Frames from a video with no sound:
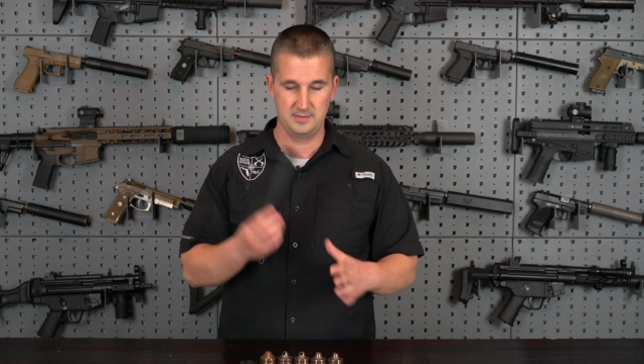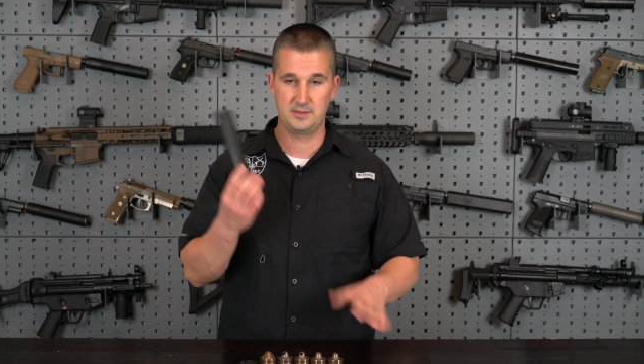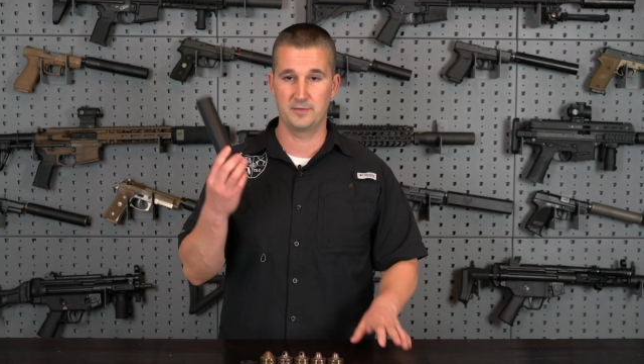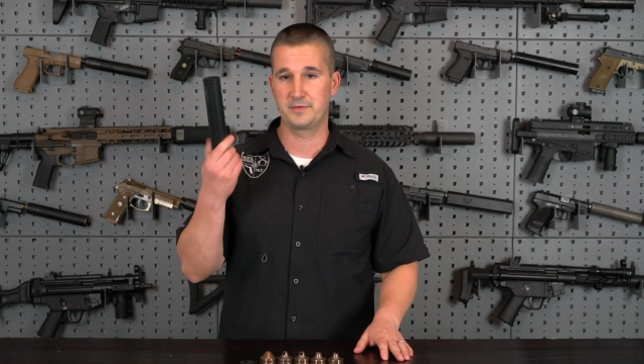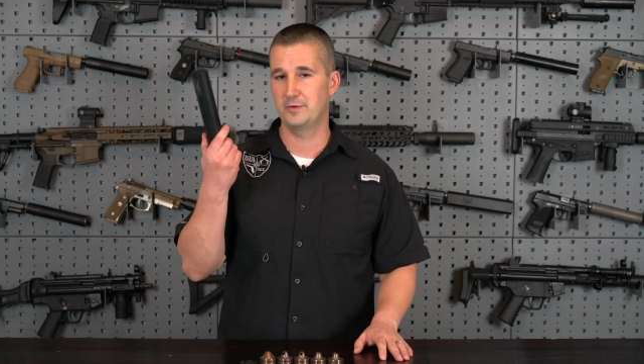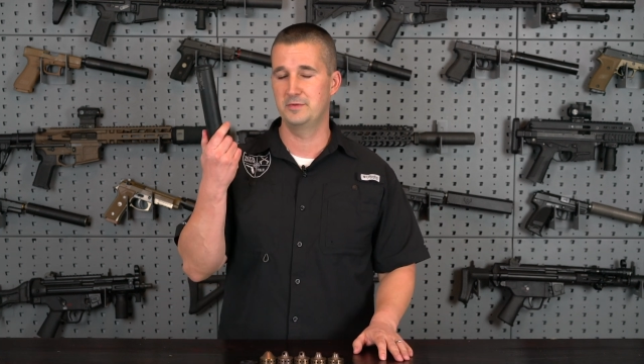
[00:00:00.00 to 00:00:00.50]

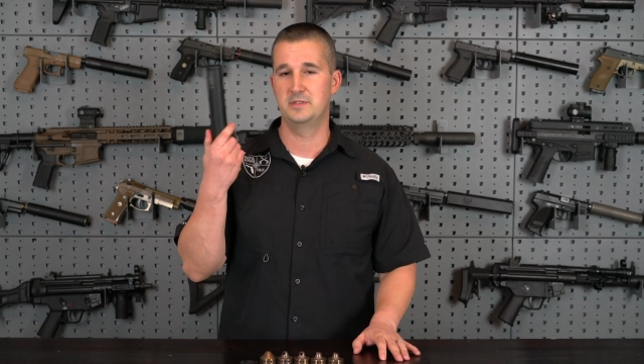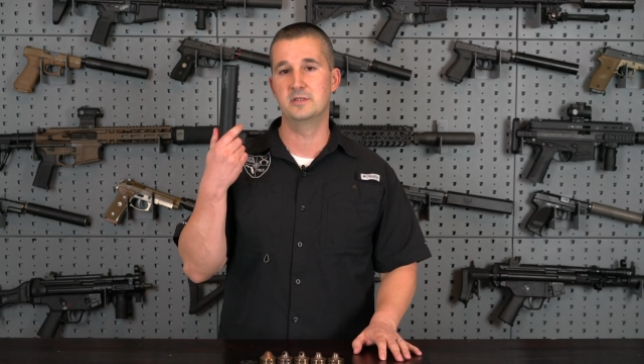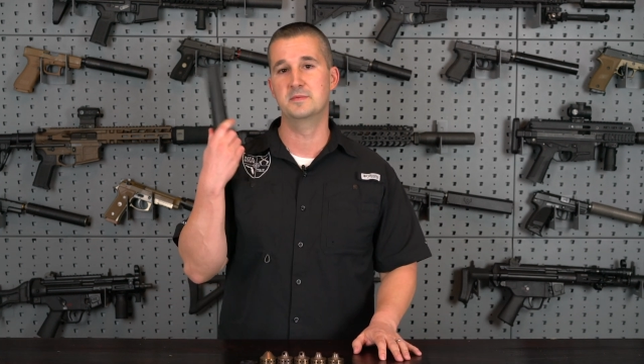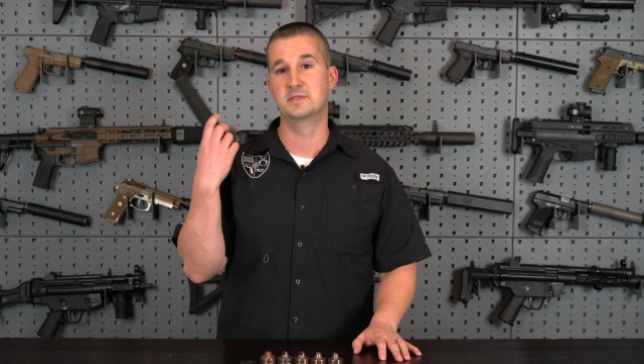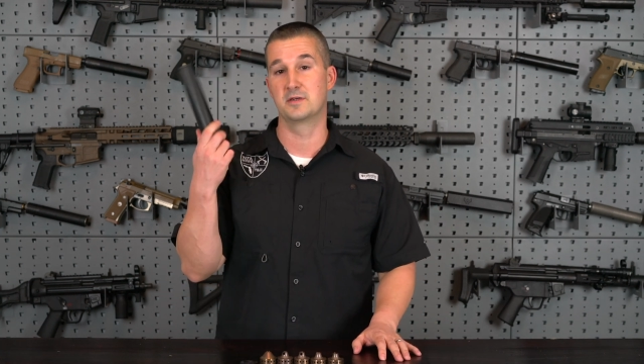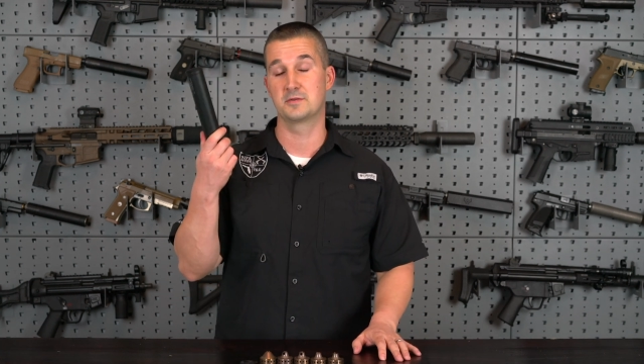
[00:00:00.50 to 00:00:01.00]
Don't throw
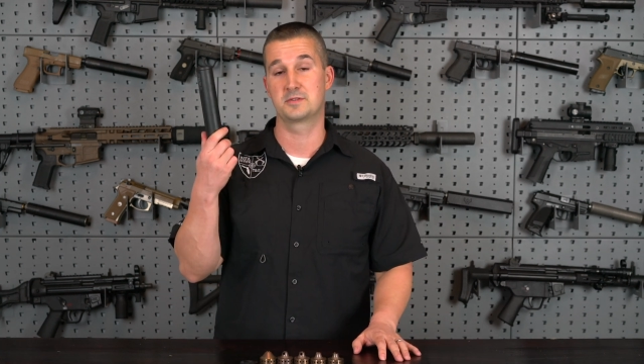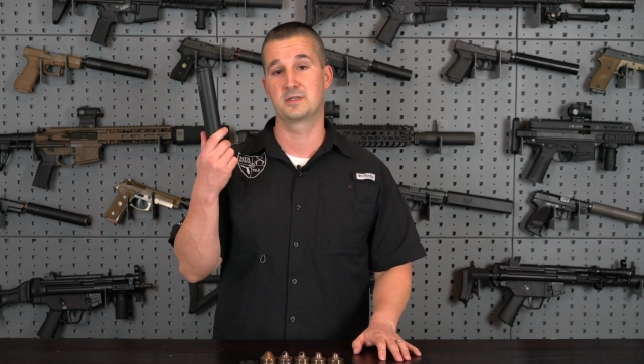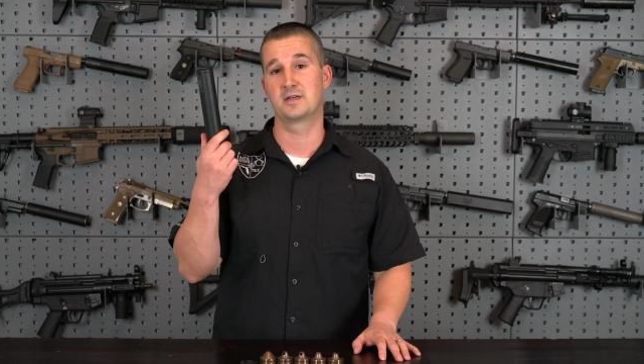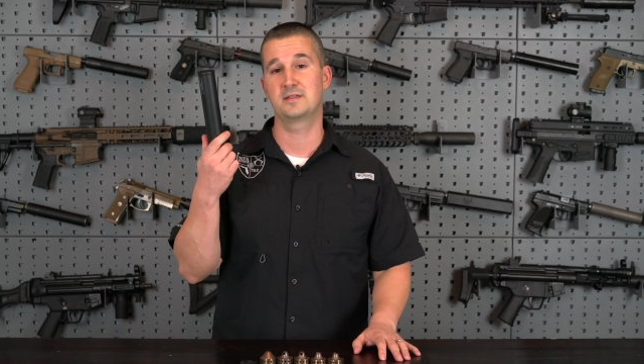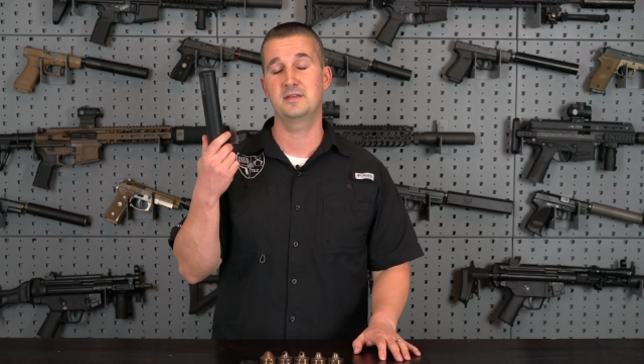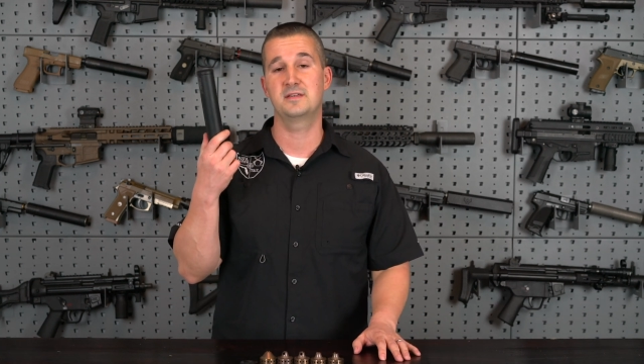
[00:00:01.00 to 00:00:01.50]
tubes in
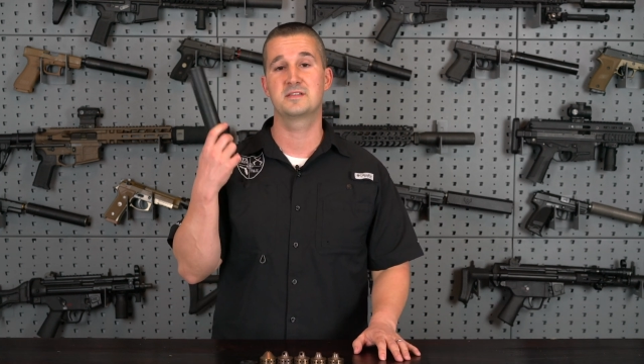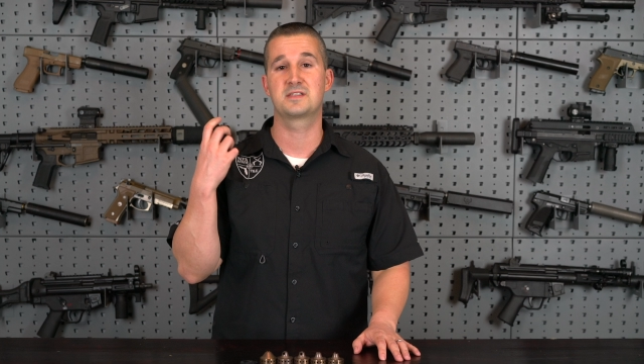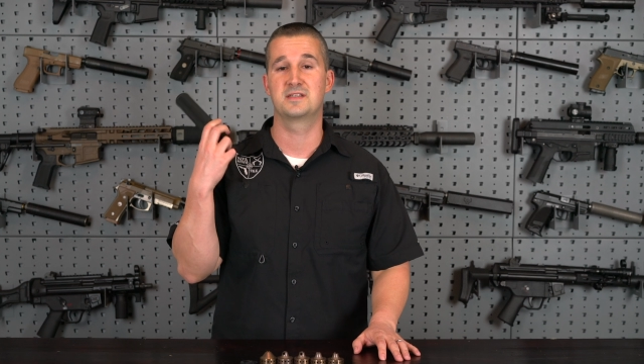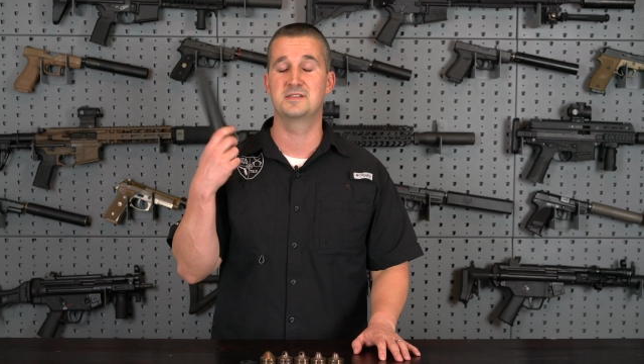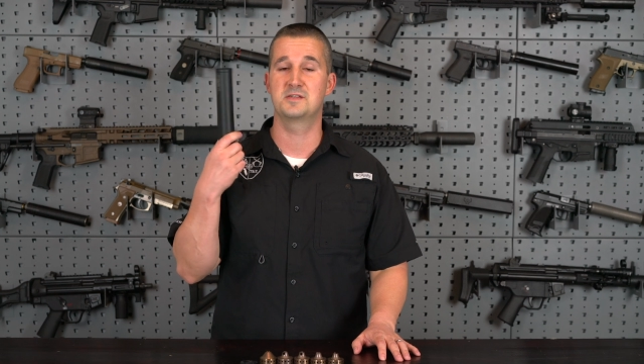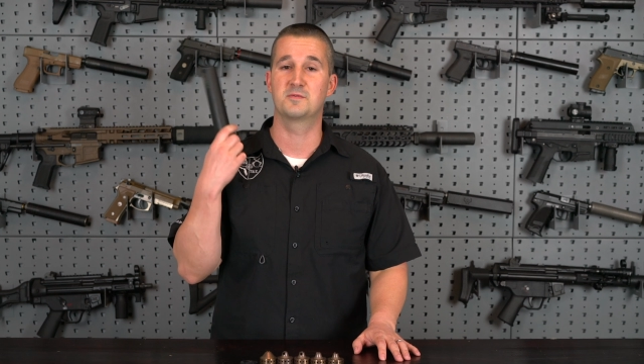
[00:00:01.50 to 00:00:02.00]
ultrasonic cleaners
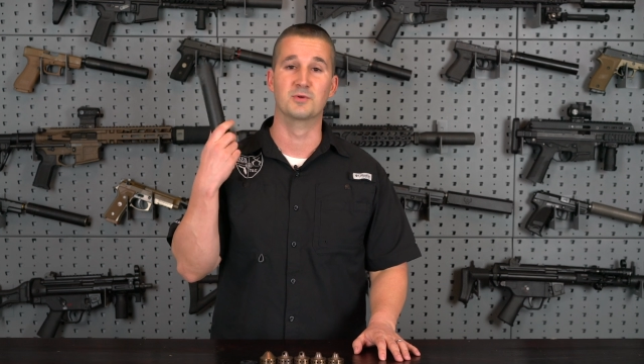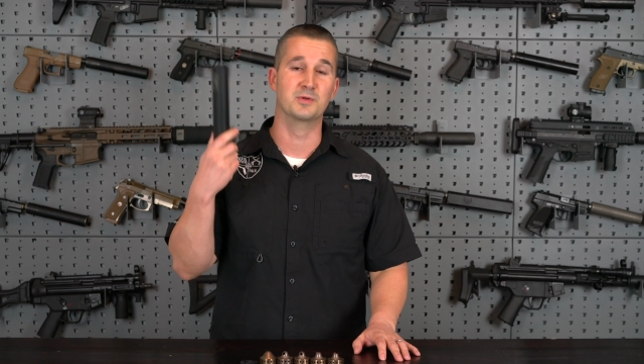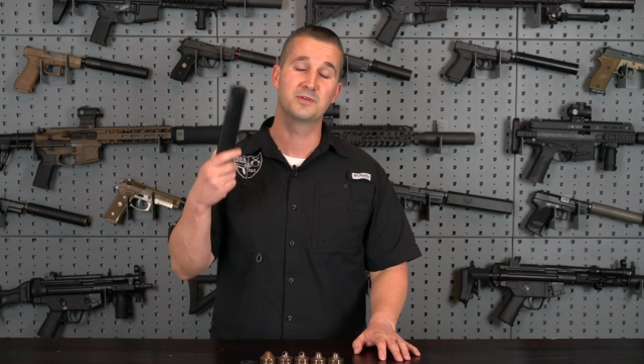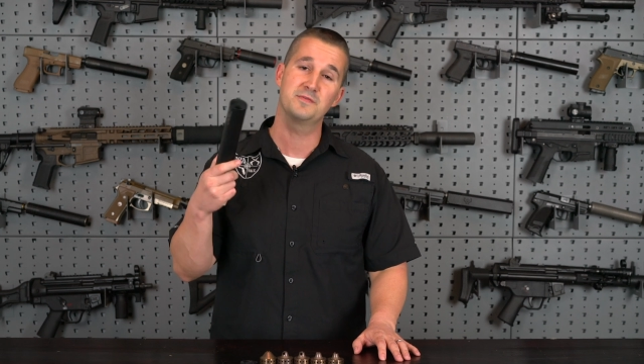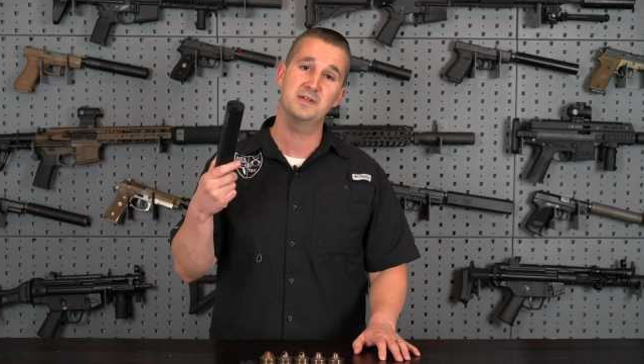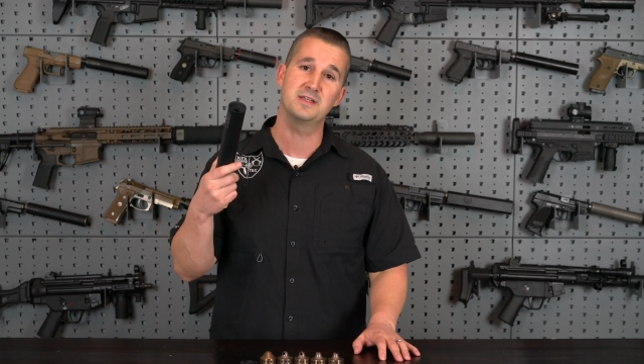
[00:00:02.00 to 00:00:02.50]
because you'll
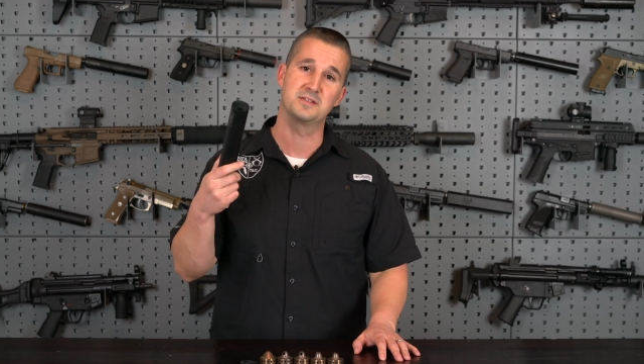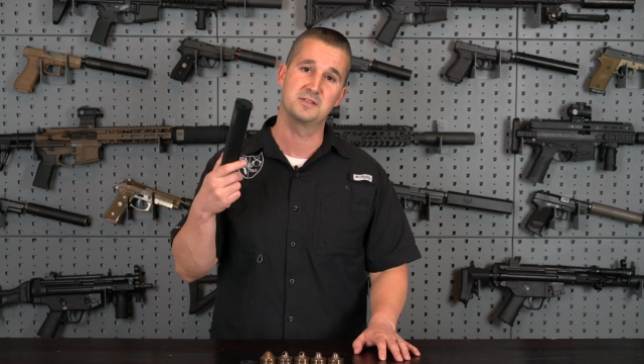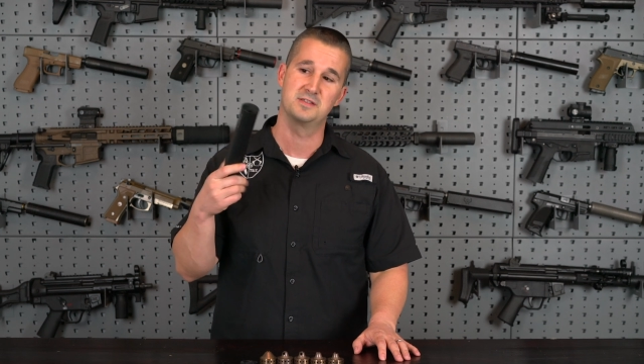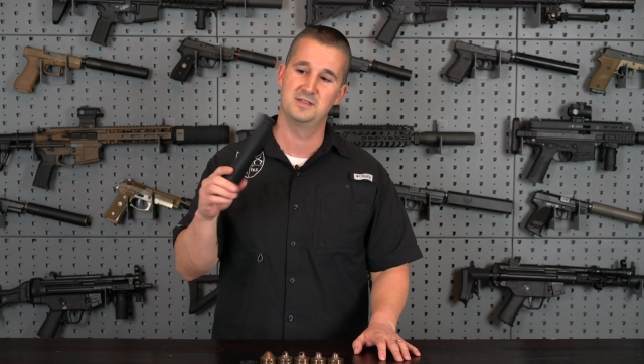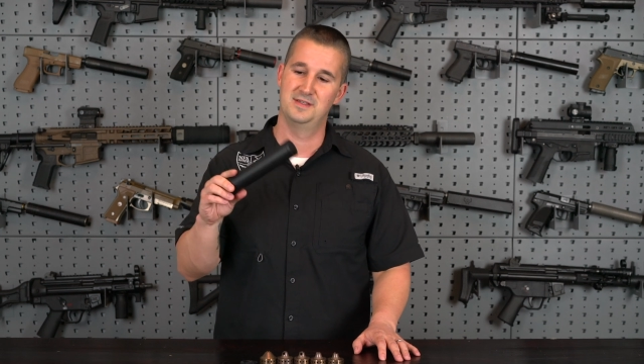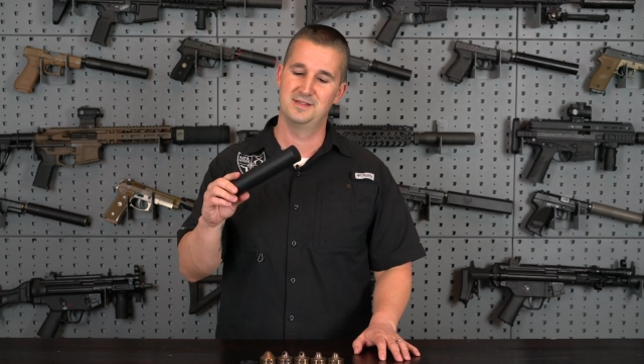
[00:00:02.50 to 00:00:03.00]
ruin your
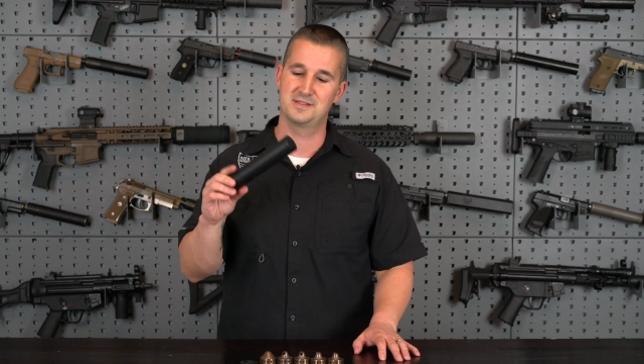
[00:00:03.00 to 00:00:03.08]
finish.